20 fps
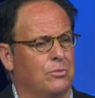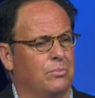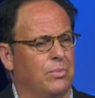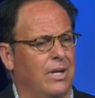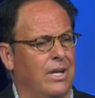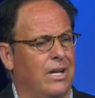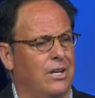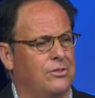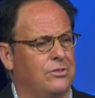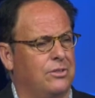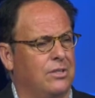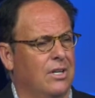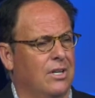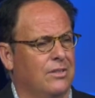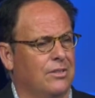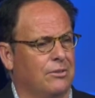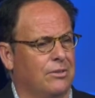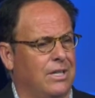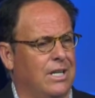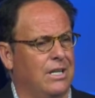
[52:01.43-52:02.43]
are blessed,
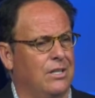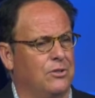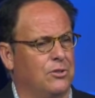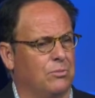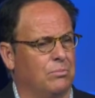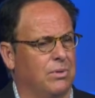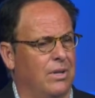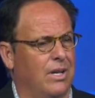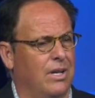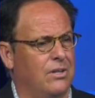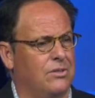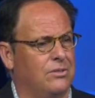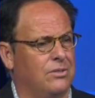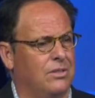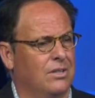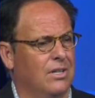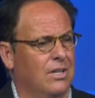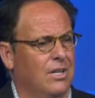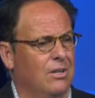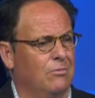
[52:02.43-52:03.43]
their kids are blessed.
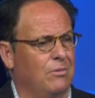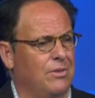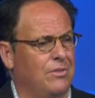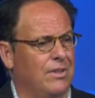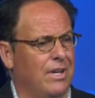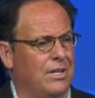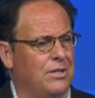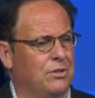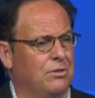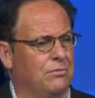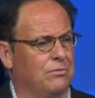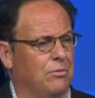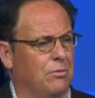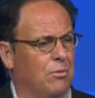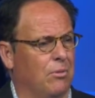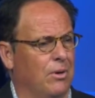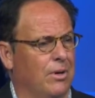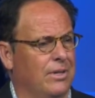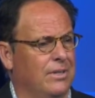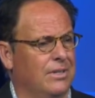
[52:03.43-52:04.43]
We thank you
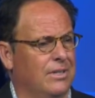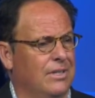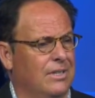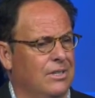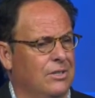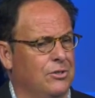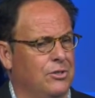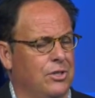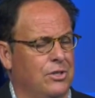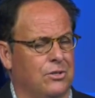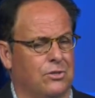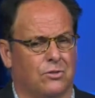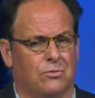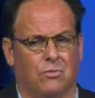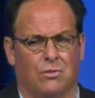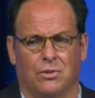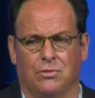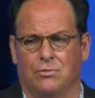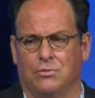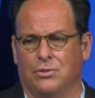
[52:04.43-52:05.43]
for it. In Jesus'
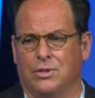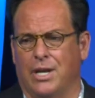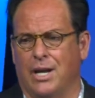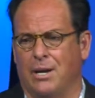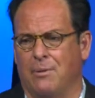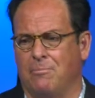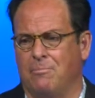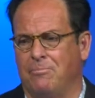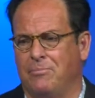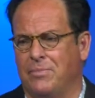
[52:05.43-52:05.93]
wonderful name.